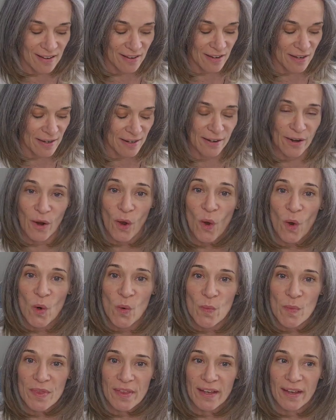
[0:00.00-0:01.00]
And I
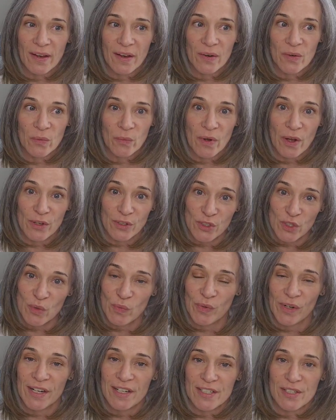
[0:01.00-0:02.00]
hope that while you
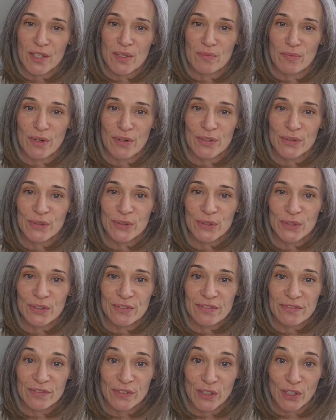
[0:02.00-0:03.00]
break down motherhood
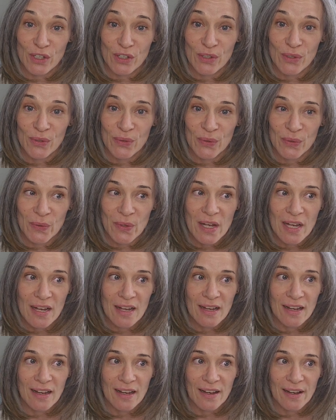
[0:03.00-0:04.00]
for you,
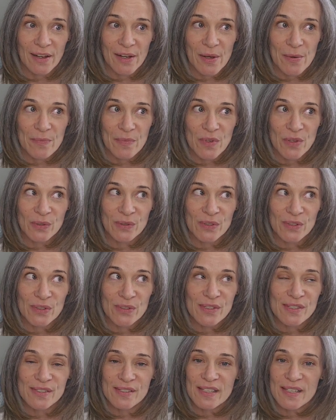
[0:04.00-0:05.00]
you'll
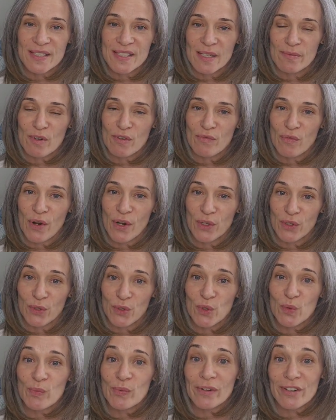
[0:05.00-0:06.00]
see some of what
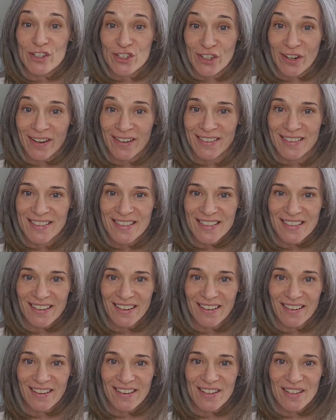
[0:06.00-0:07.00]
you project
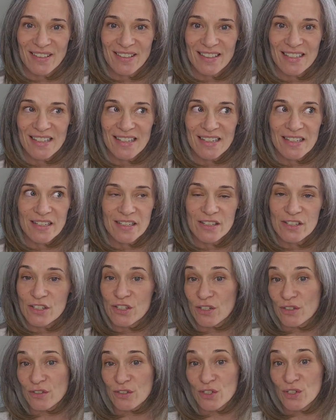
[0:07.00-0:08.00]

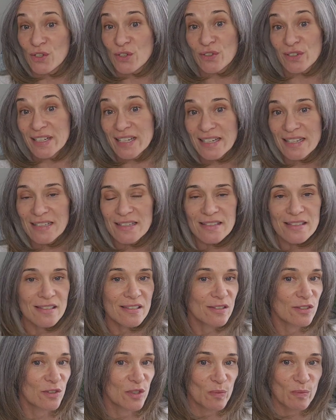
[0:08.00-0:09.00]
to your kids,
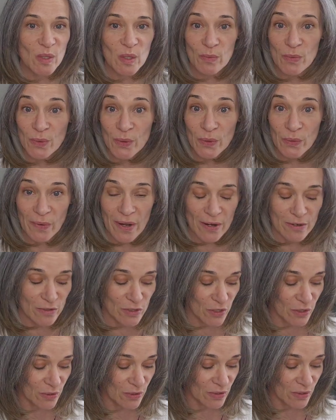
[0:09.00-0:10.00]
to the people around
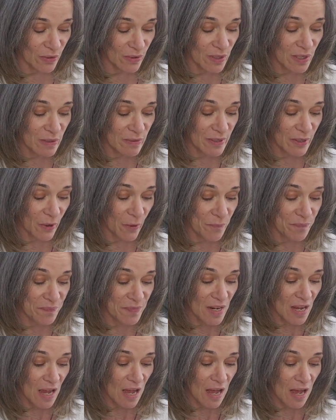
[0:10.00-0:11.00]
you. So here we go.
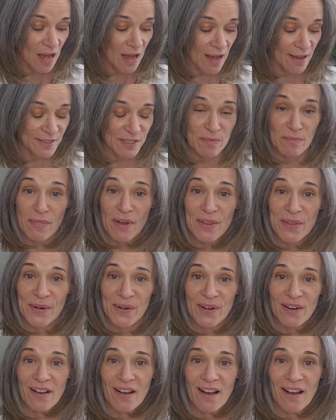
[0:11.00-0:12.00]
As a
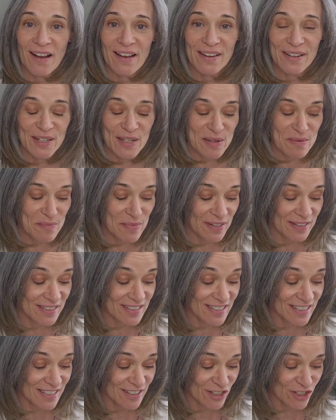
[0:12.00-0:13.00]
mother, I am a
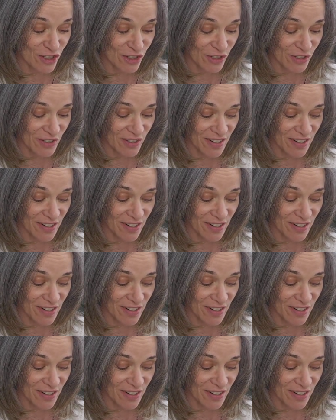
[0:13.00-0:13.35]
teacher.